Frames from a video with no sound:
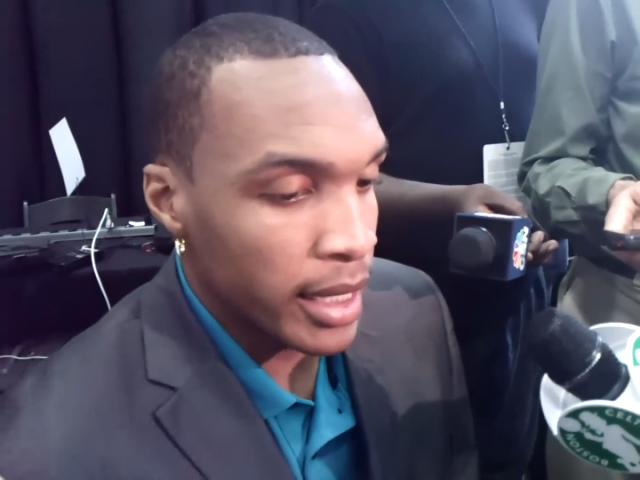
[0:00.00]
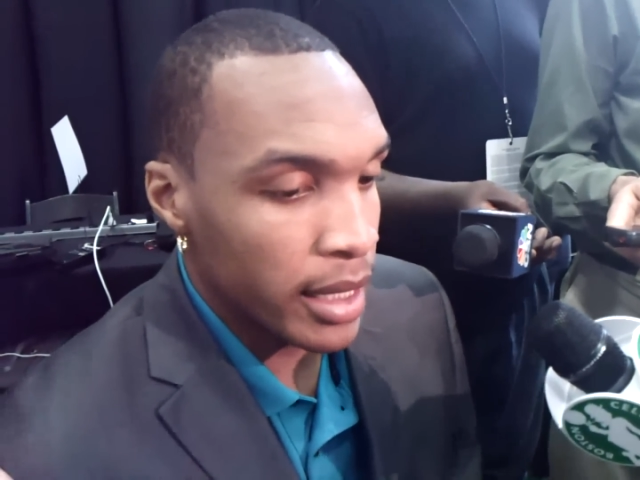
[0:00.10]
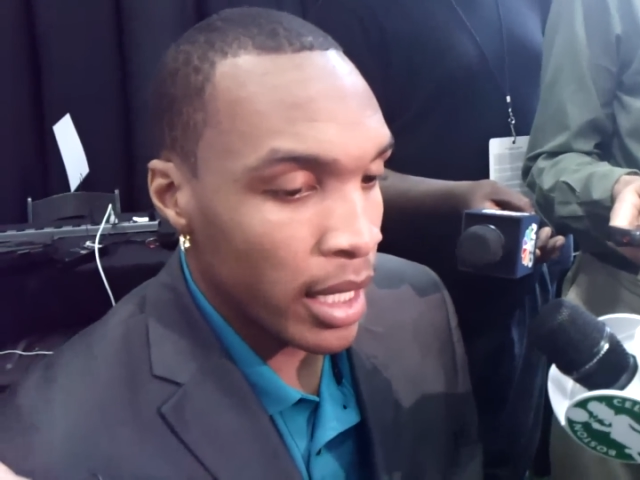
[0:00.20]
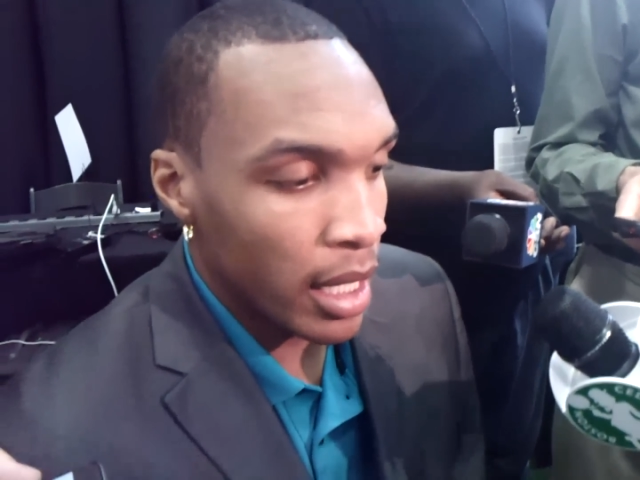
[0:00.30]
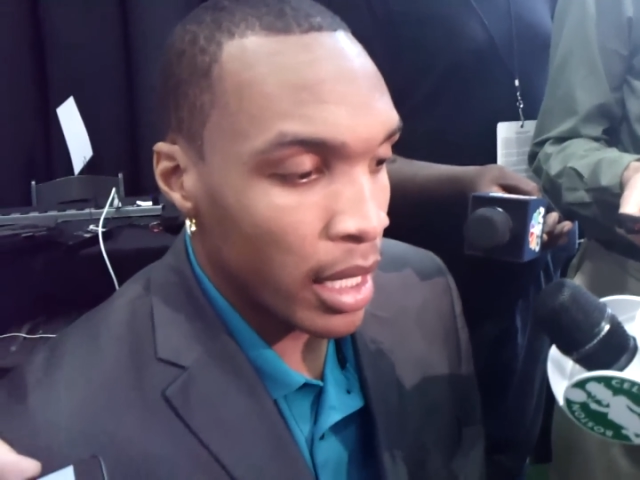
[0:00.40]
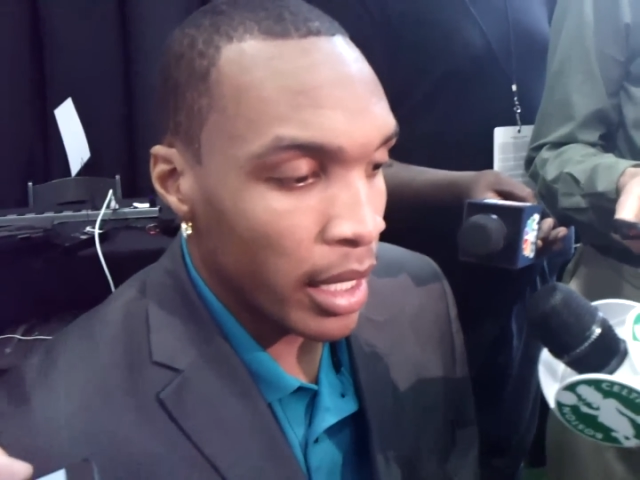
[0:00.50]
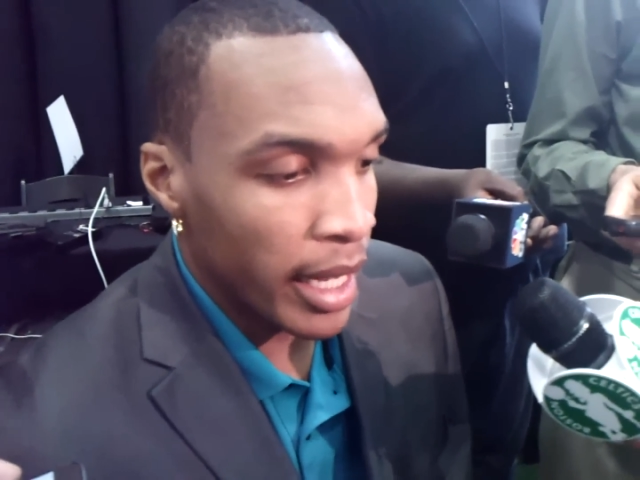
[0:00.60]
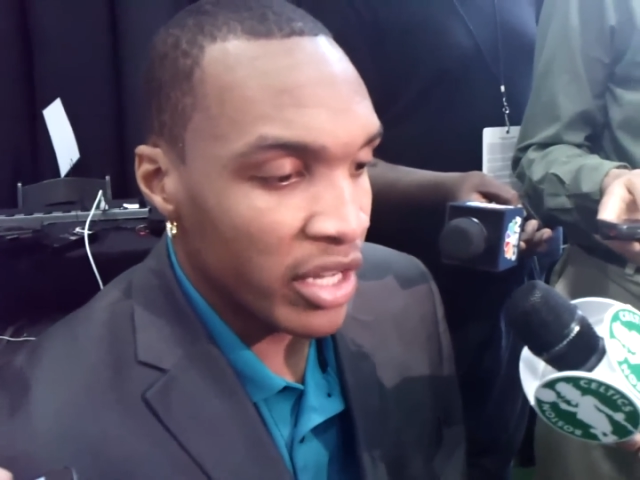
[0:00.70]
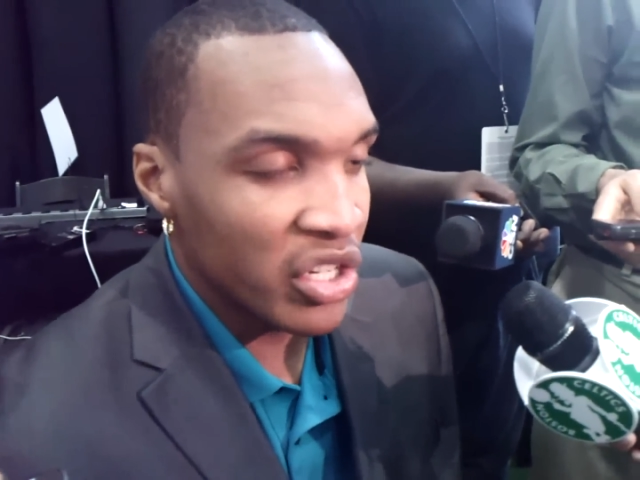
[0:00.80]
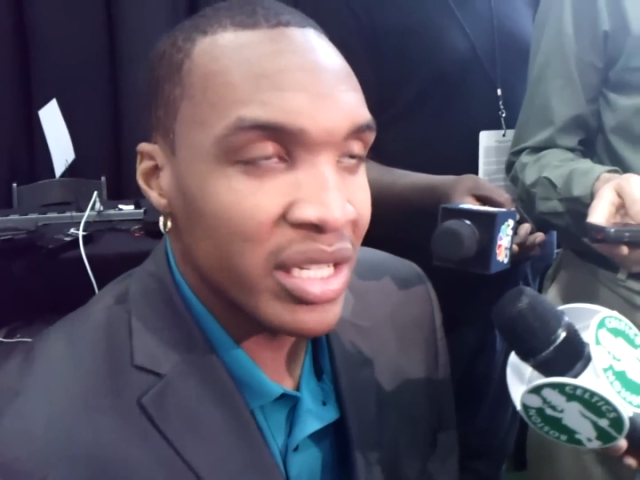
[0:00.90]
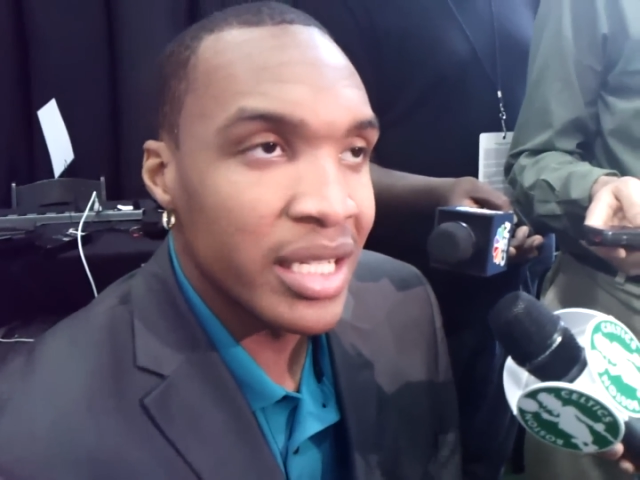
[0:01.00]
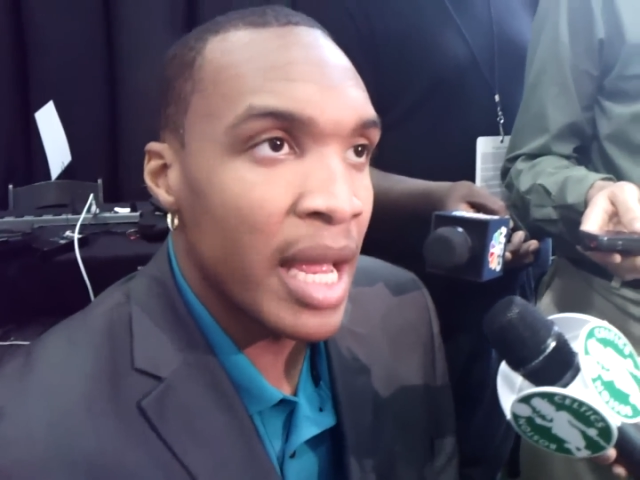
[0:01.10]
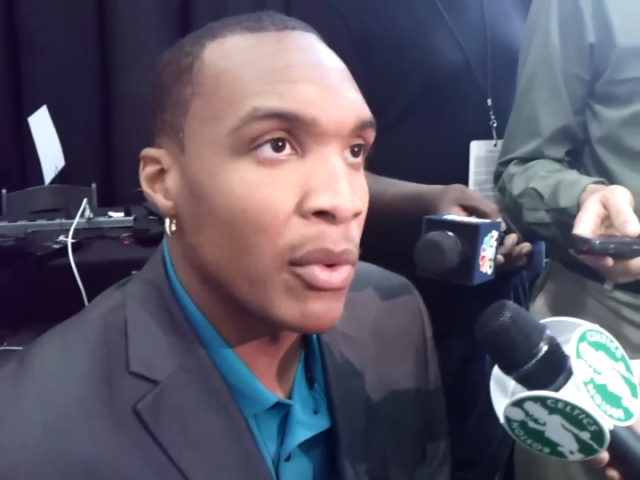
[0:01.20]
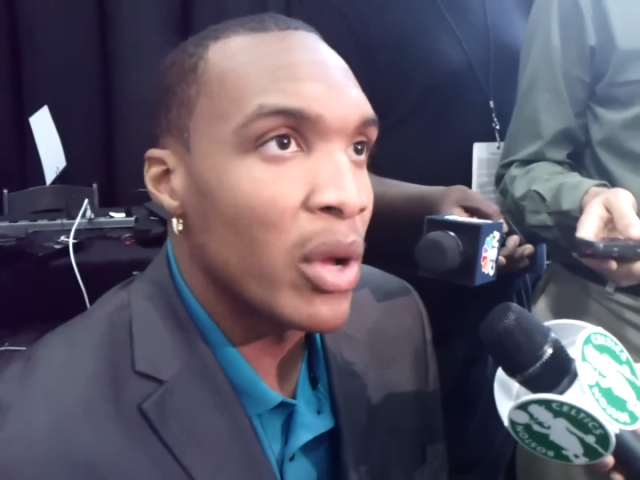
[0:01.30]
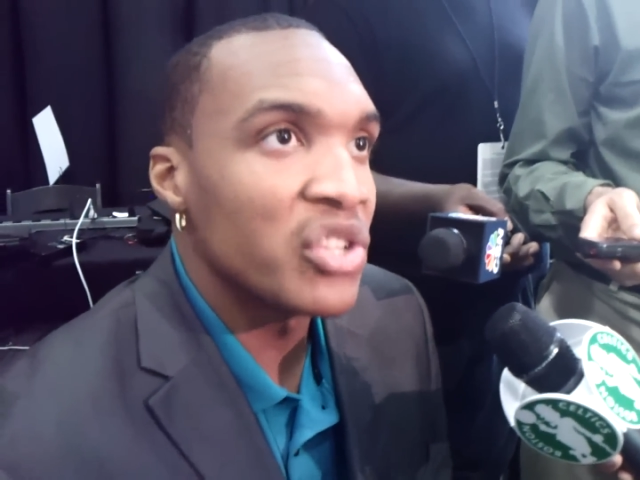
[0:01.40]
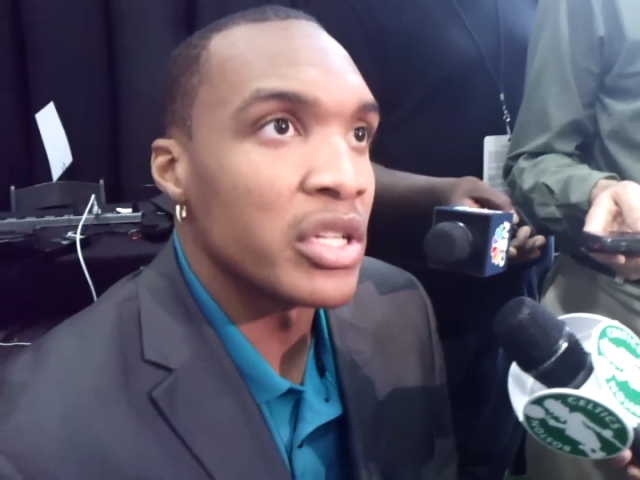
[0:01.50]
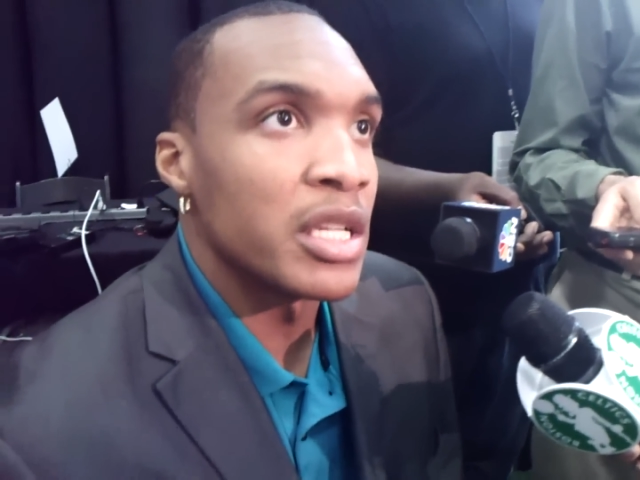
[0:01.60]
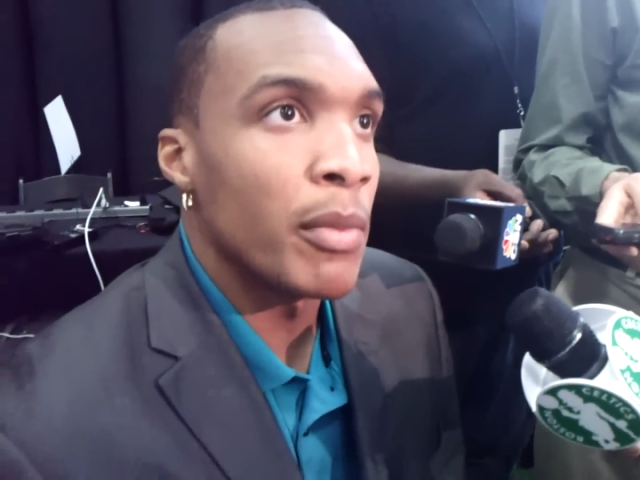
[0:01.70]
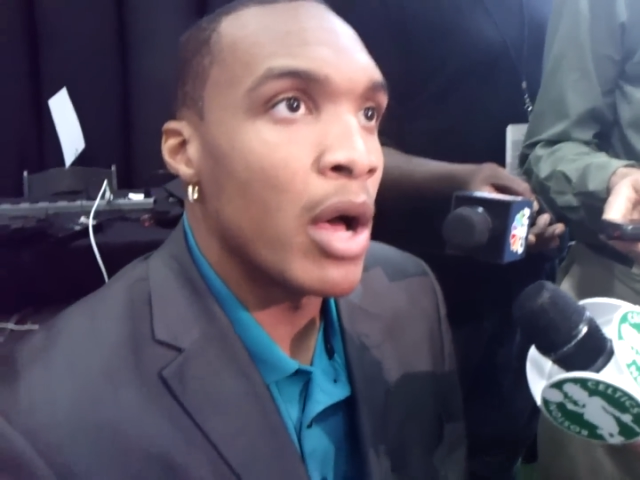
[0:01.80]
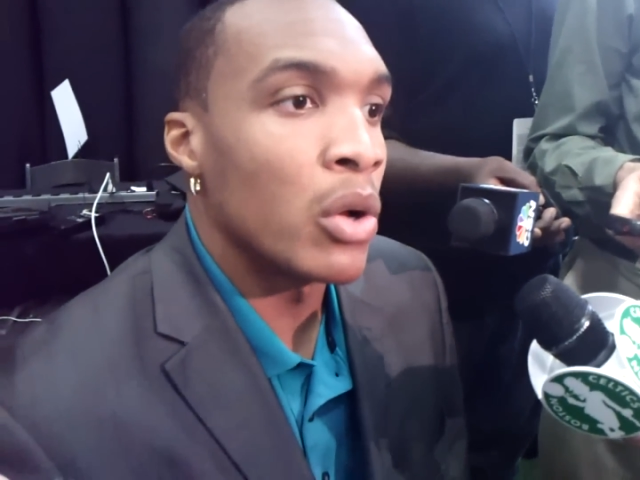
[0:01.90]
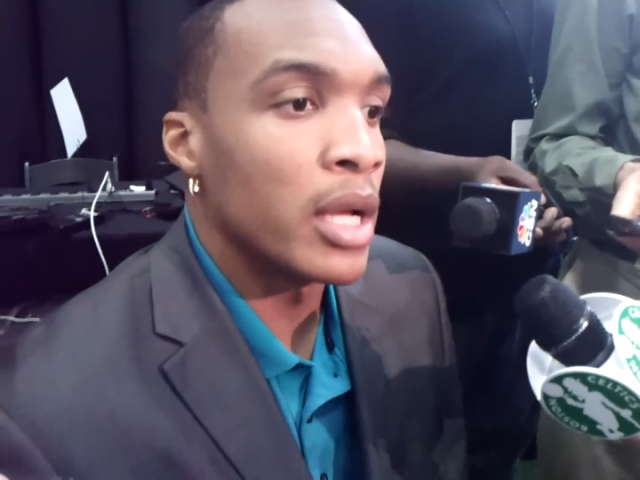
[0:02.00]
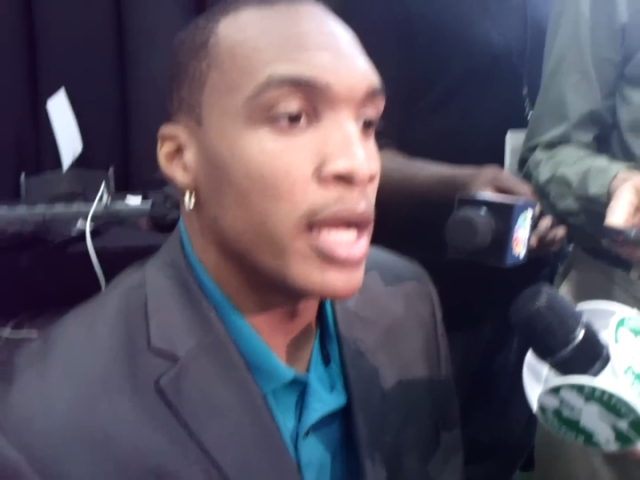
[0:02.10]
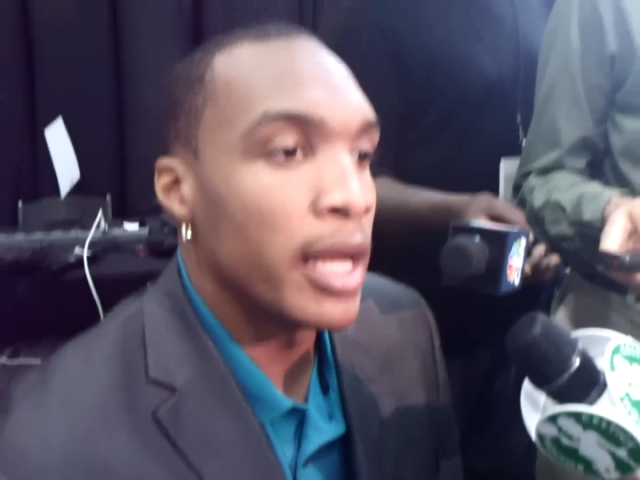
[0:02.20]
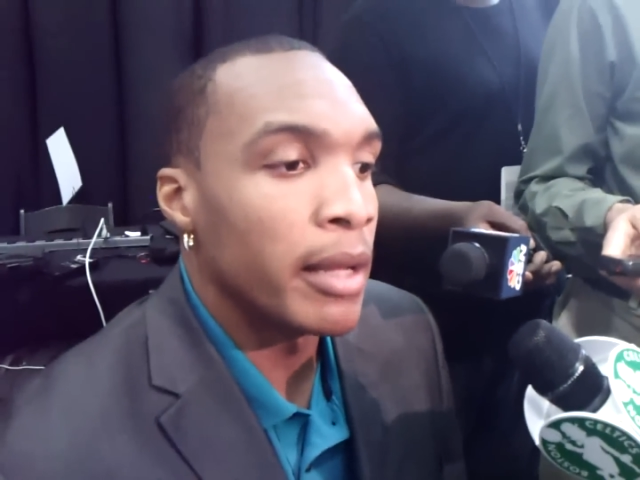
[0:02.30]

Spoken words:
it's just the same questions about,